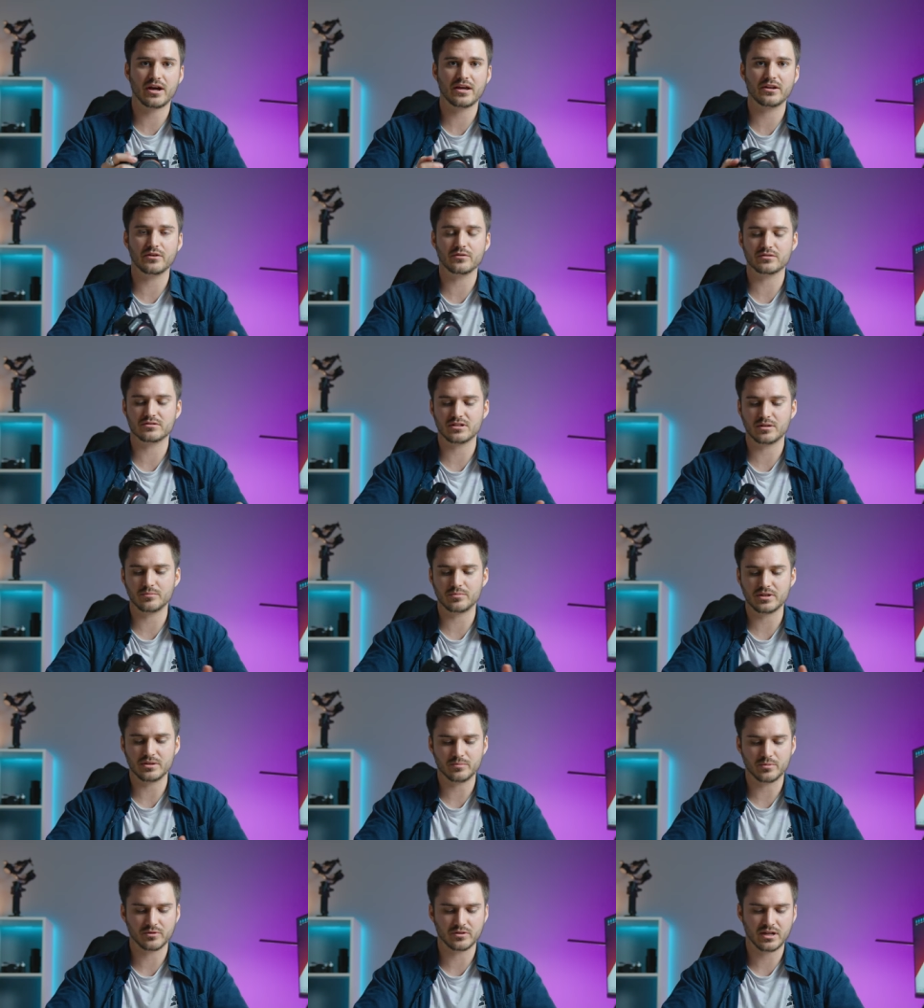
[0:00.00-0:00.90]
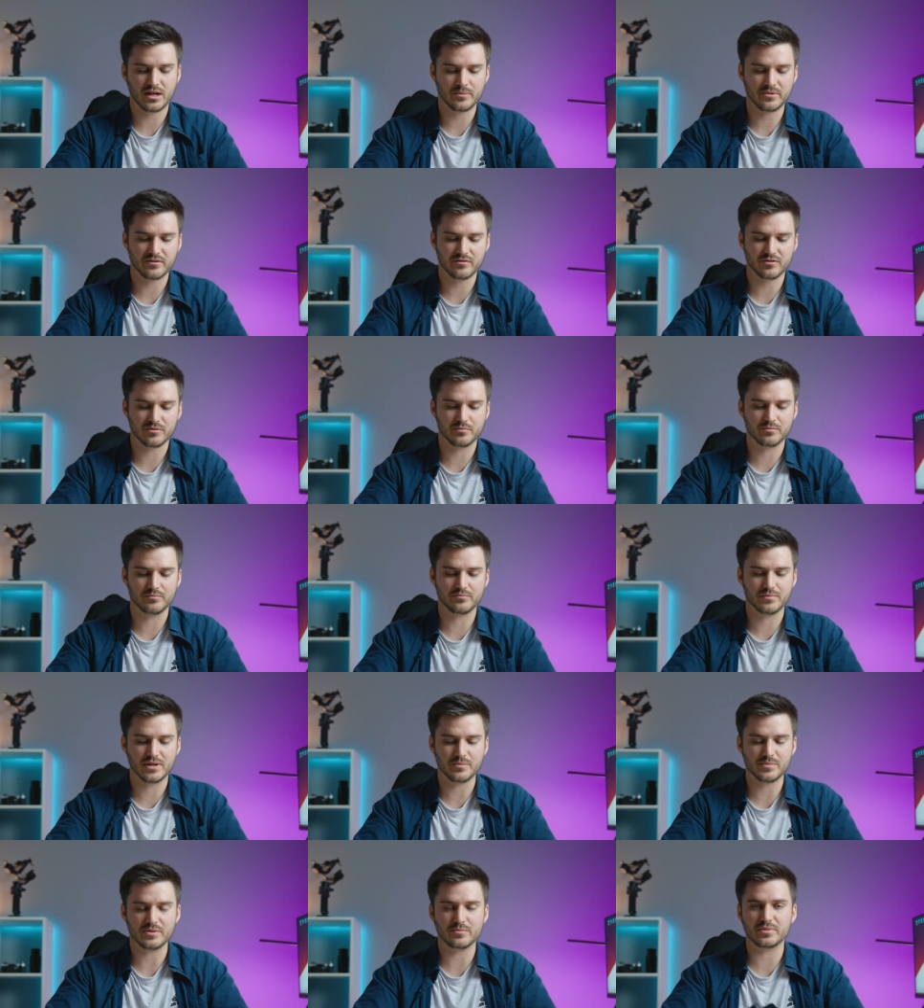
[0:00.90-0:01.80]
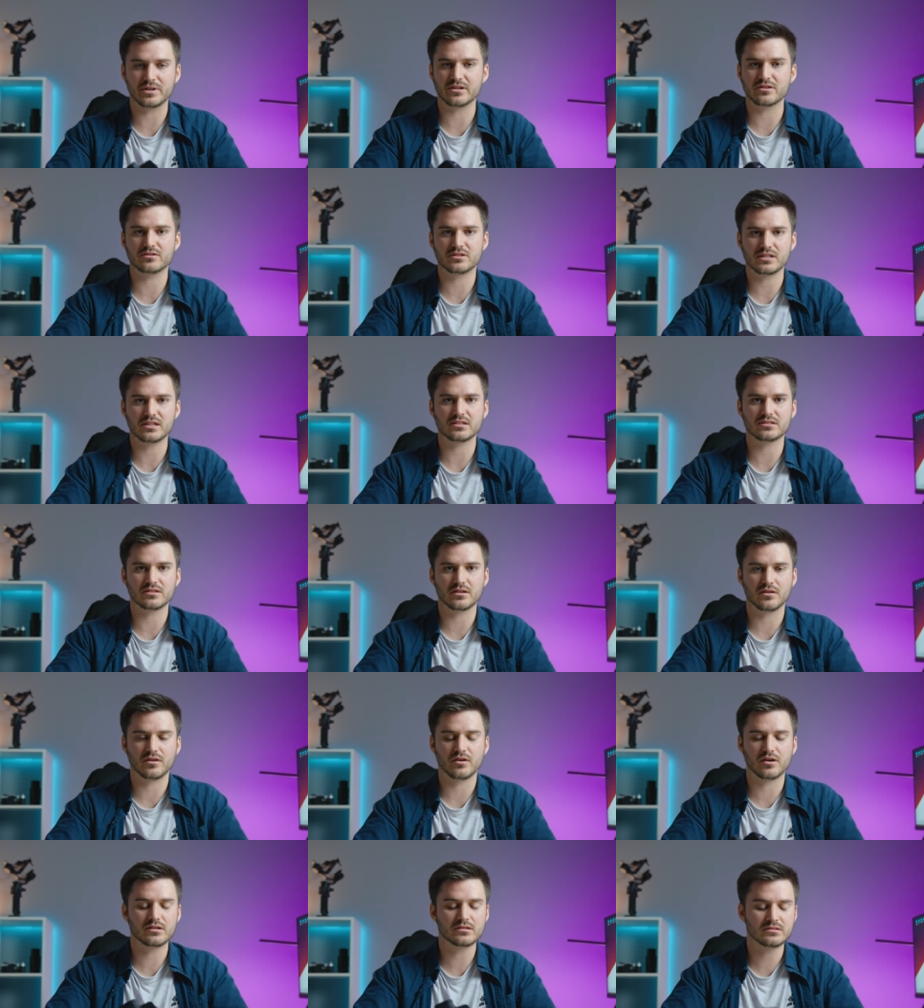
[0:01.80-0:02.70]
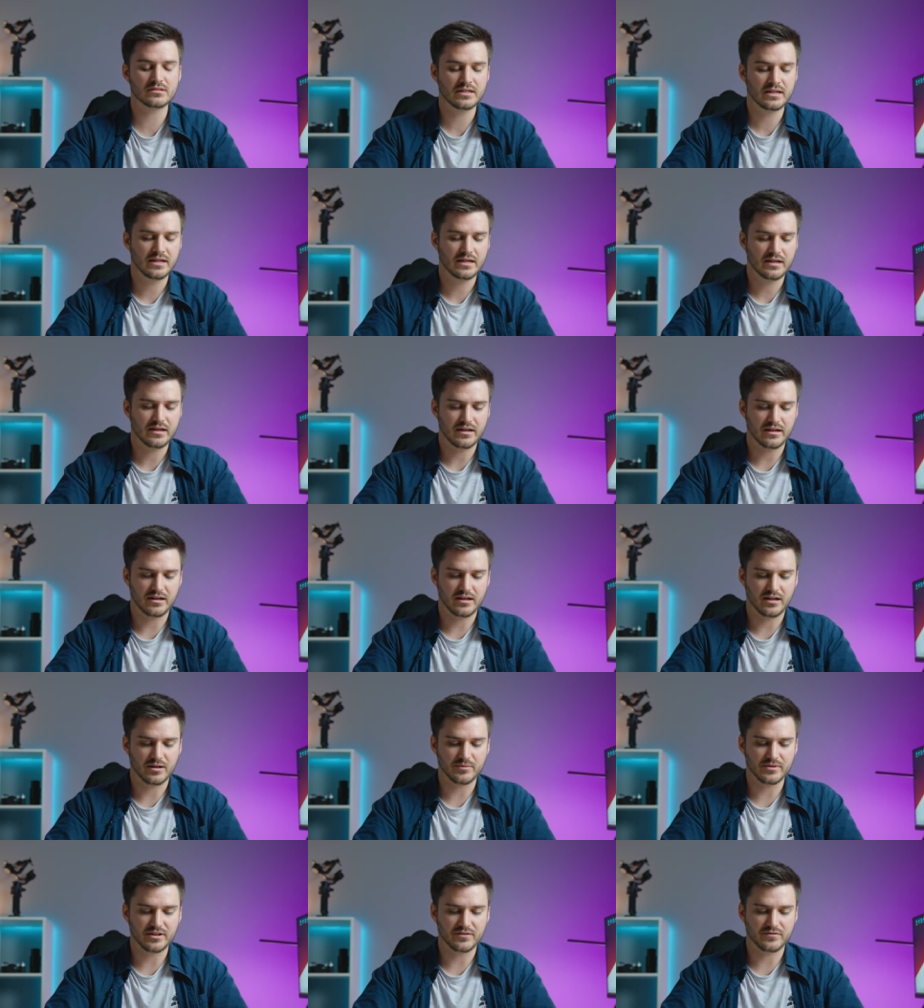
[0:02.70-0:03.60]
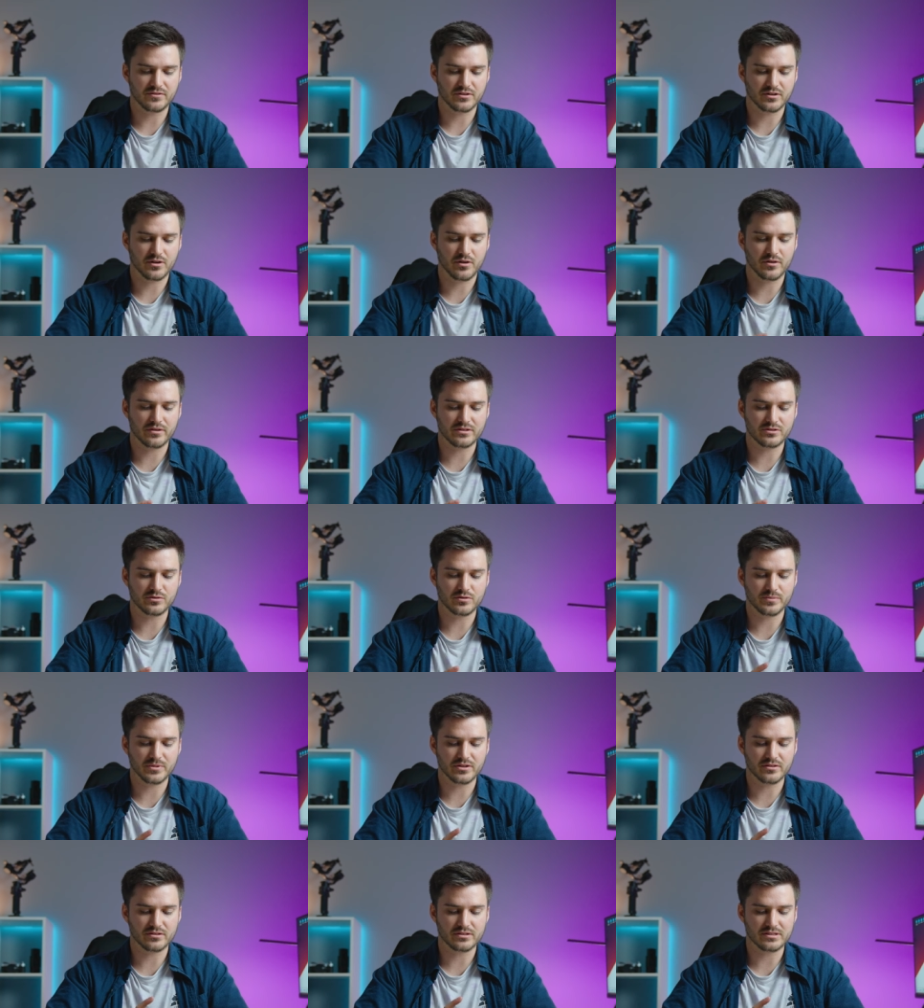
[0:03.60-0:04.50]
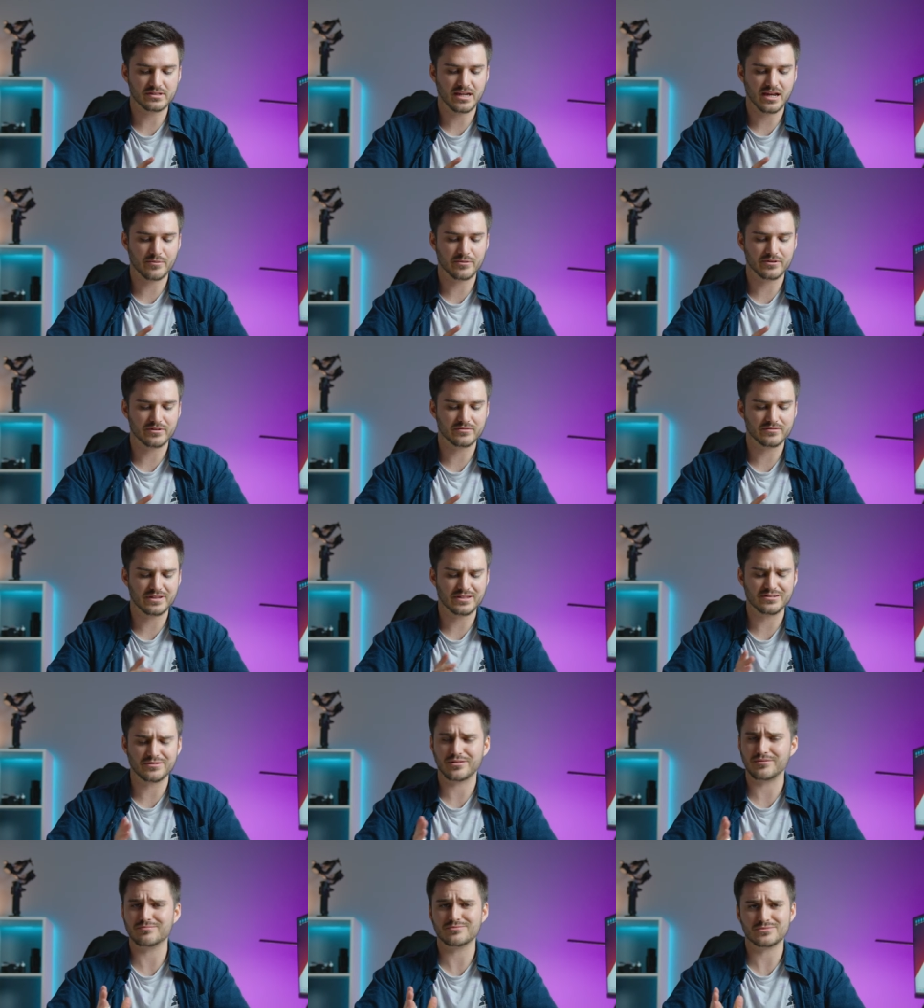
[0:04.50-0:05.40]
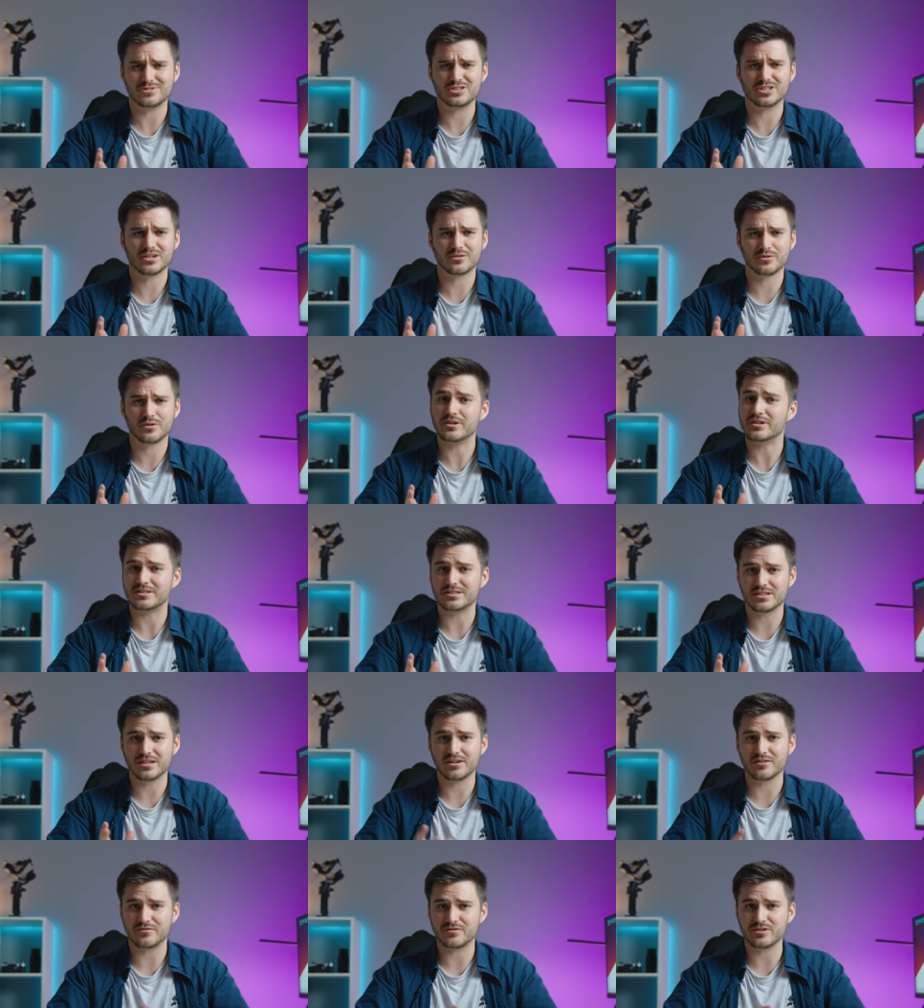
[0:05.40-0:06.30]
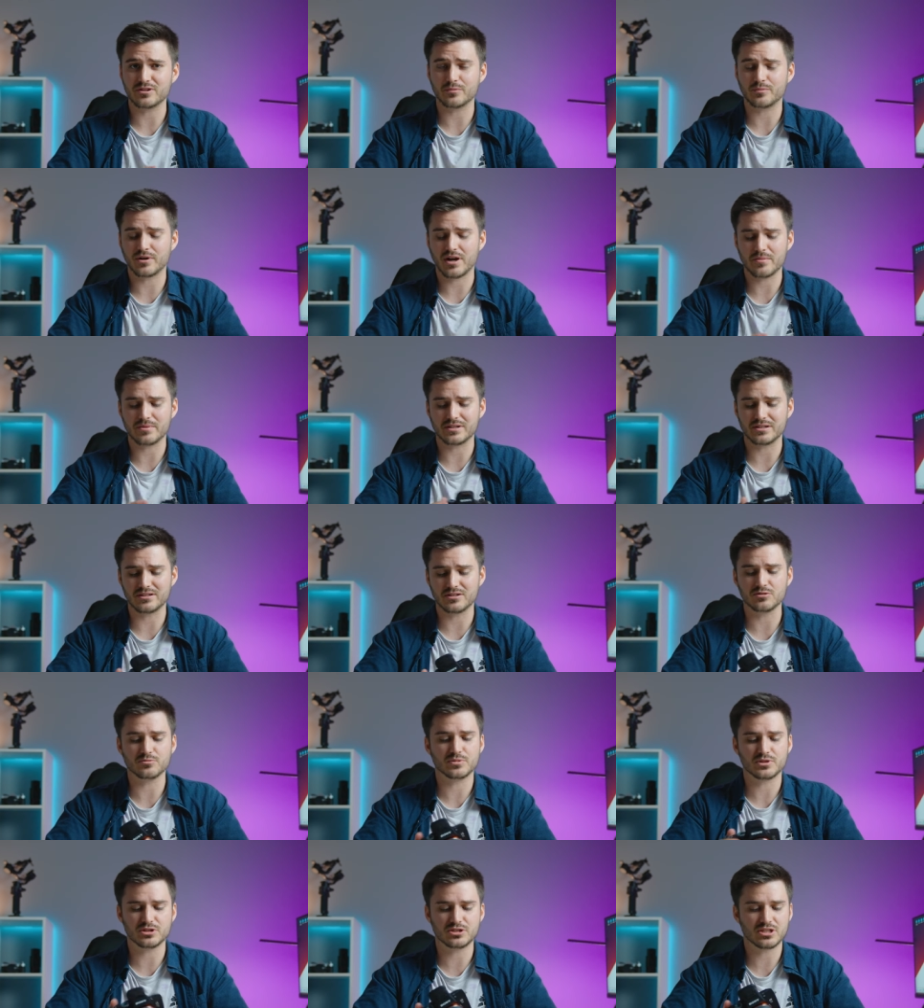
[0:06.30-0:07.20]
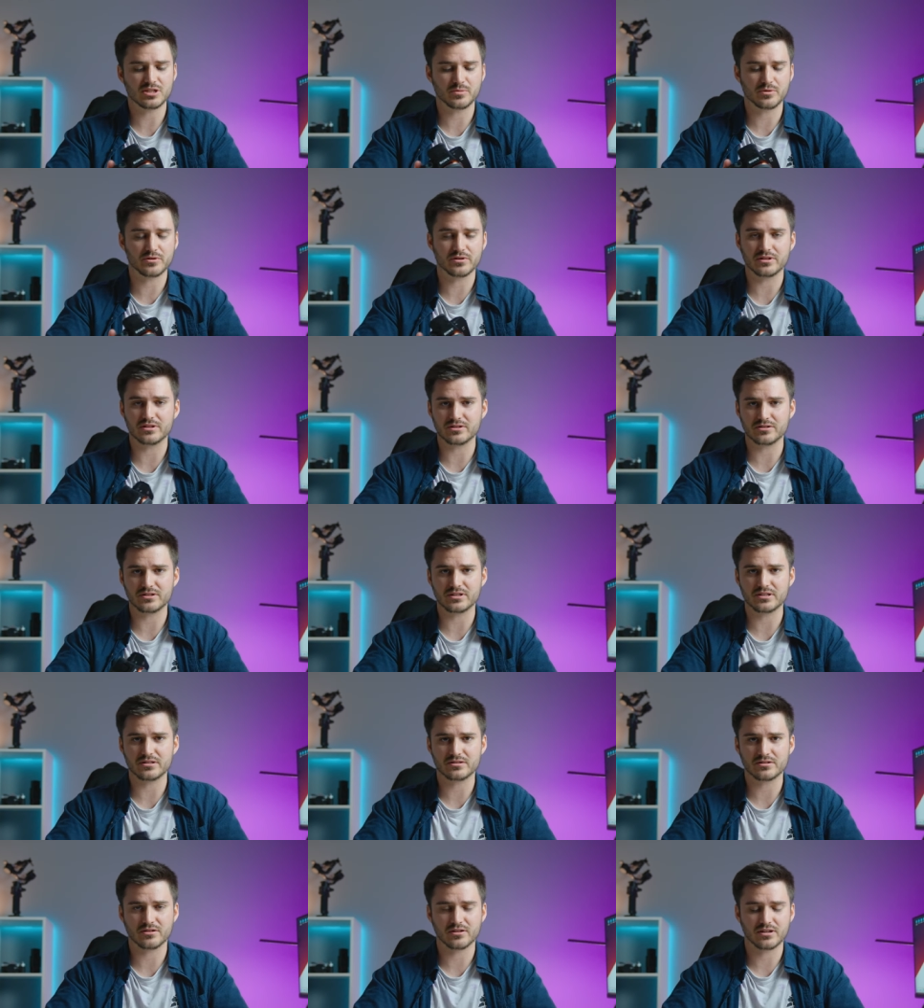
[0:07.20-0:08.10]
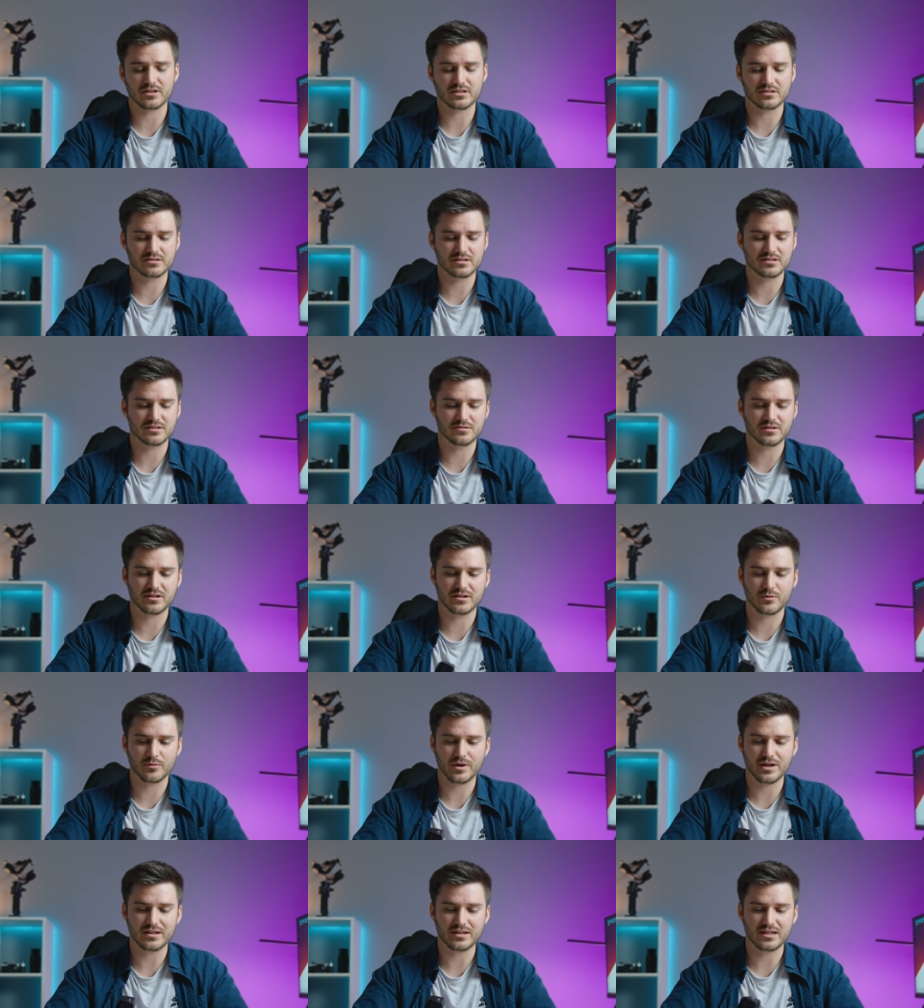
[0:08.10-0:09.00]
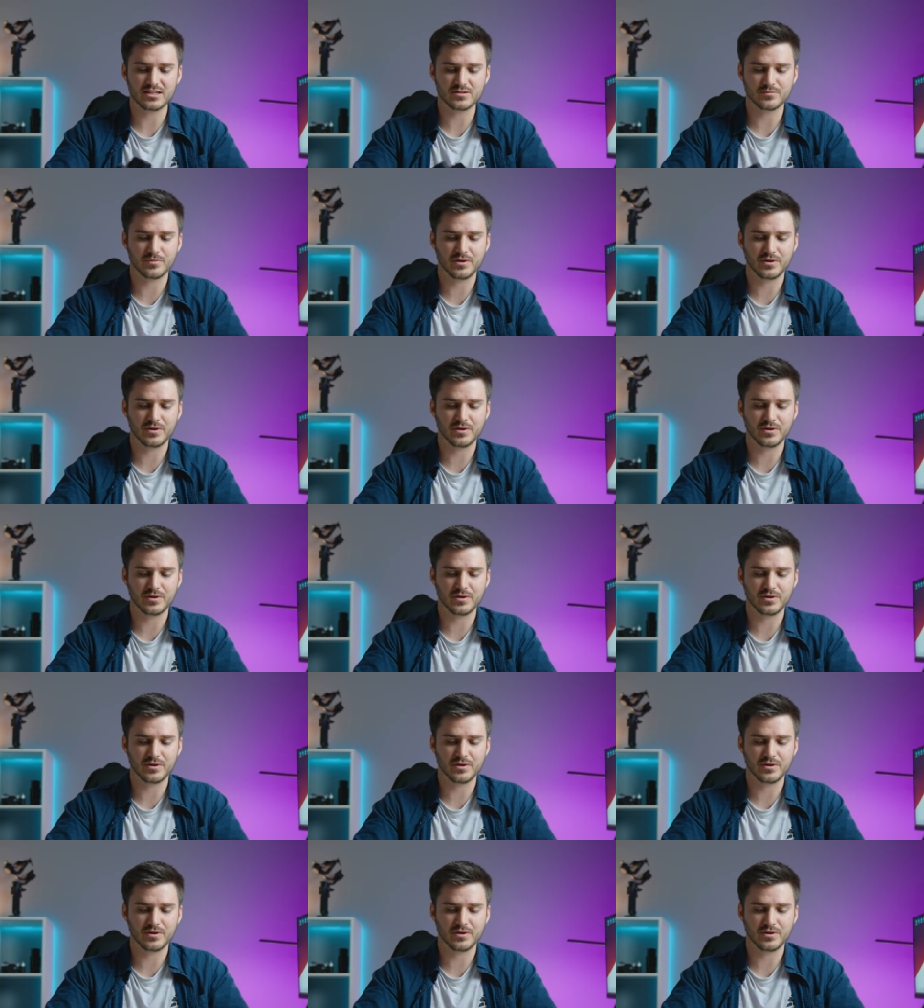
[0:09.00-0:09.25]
I know some people coming from maybe bigger DSLRs, um, if you're going to a mirrorless camera in general, it's gonna feel probably a little bit cheaper than your DSLR because it's gonna weigh less.